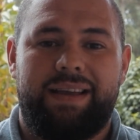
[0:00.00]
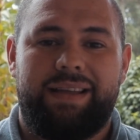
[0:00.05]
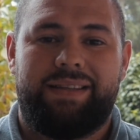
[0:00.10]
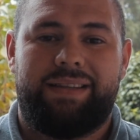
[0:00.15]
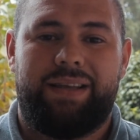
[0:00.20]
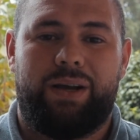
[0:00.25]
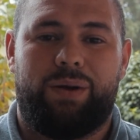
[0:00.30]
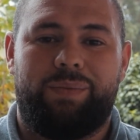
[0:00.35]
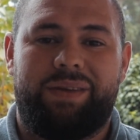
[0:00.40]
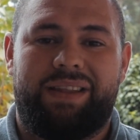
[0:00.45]

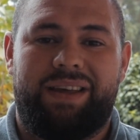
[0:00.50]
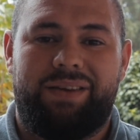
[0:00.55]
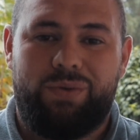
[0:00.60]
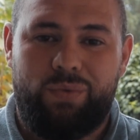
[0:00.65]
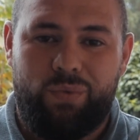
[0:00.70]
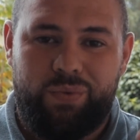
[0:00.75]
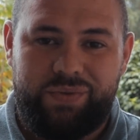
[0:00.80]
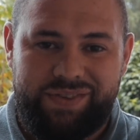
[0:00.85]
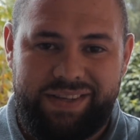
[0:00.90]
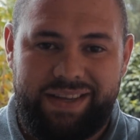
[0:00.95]
Tell me that
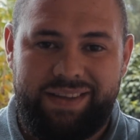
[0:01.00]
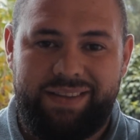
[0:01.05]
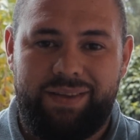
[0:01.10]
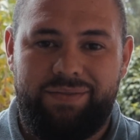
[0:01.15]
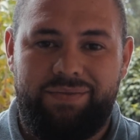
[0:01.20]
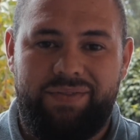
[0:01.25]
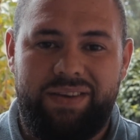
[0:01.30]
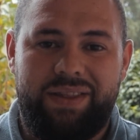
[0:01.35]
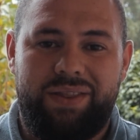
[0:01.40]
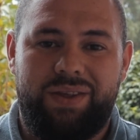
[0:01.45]
you've seen the
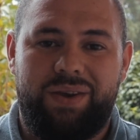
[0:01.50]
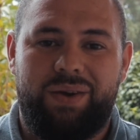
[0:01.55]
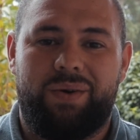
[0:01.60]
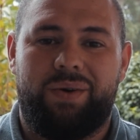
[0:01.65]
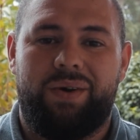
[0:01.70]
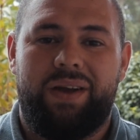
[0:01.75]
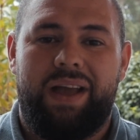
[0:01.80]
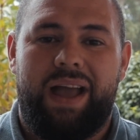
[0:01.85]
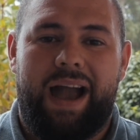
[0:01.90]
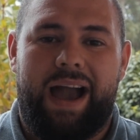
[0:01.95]

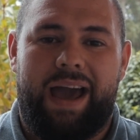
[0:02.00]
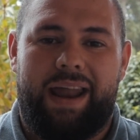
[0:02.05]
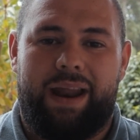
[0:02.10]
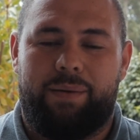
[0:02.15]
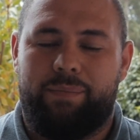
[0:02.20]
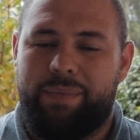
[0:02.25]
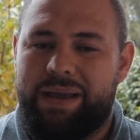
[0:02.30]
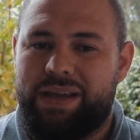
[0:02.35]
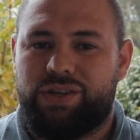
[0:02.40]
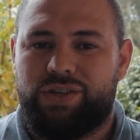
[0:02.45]
video, and I'll
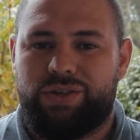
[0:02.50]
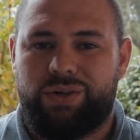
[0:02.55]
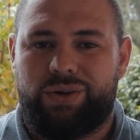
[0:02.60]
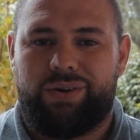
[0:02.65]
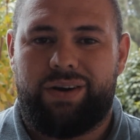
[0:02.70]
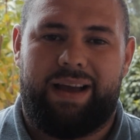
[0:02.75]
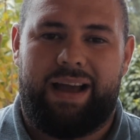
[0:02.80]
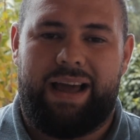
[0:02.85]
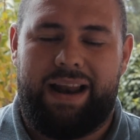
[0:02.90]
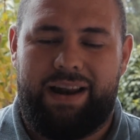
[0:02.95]
make
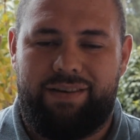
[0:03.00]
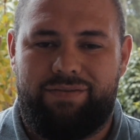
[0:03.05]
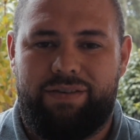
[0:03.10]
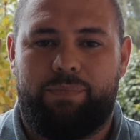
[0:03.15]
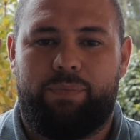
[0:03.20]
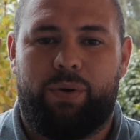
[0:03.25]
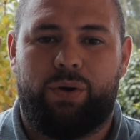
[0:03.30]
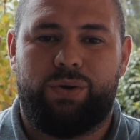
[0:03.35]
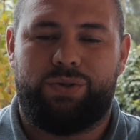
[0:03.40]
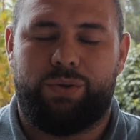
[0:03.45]
sure and I'll
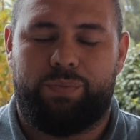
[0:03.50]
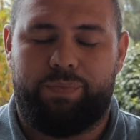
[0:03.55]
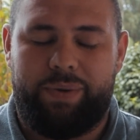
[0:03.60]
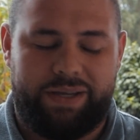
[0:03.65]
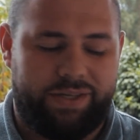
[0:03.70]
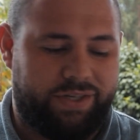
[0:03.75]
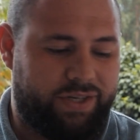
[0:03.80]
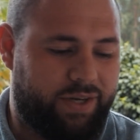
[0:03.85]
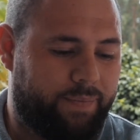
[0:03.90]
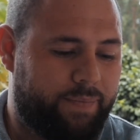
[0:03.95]
repost your
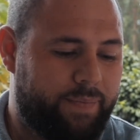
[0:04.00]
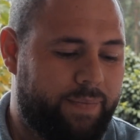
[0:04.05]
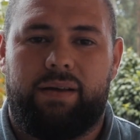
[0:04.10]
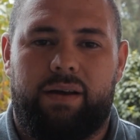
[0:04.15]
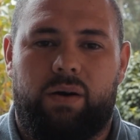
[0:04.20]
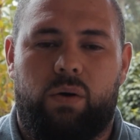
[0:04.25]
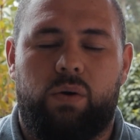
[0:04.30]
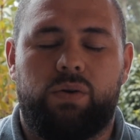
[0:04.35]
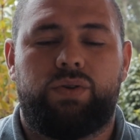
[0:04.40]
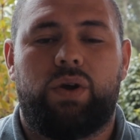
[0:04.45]
picture.
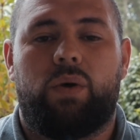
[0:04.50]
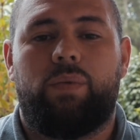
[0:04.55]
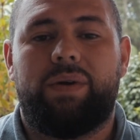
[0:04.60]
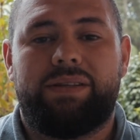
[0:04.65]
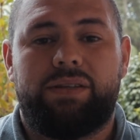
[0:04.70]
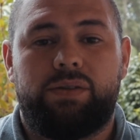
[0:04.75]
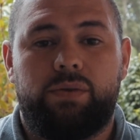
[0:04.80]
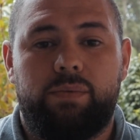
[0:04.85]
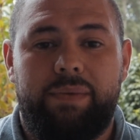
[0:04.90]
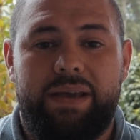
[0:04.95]
Also, I
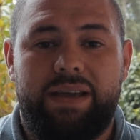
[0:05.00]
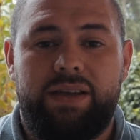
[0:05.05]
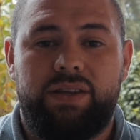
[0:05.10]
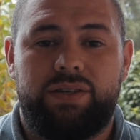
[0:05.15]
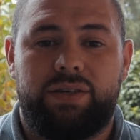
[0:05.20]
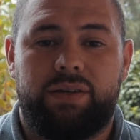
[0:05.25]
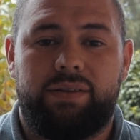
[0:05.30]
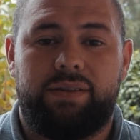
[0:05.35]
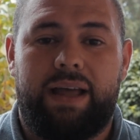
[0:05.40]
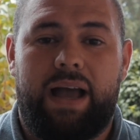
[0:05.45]
wanted to
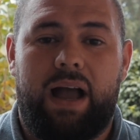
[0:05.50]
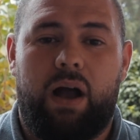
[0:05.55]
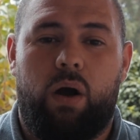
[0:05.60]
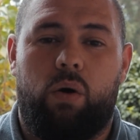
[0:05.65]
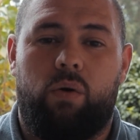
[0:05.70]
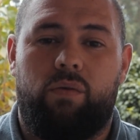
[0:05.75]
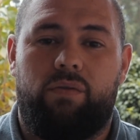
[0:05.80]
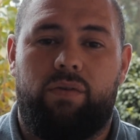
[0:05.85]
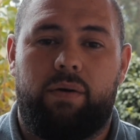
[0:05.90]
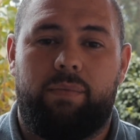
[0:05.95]
mention that
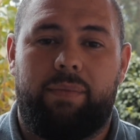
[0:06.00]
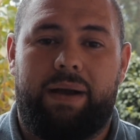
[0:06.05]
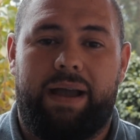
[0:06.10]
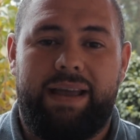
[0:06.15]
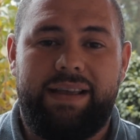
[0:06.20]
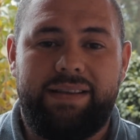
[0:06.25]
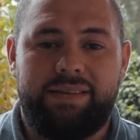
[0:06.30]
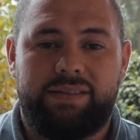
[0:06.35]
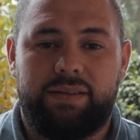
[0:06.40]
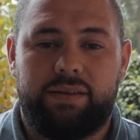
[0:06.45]
over my
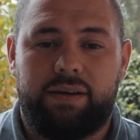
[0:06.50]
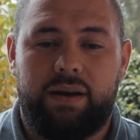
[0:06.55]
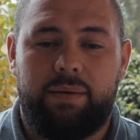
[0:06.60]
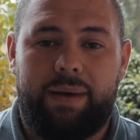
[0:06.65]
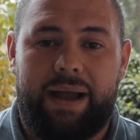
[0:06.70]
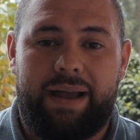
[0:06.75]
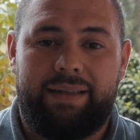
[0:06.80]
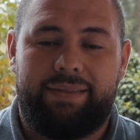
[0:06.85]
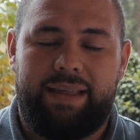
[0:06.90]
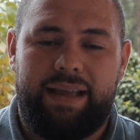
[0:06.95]
Instagram
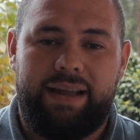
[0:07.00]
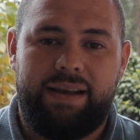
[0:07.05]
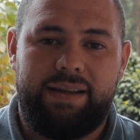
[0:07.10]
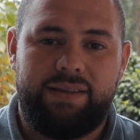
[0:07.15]
at Daily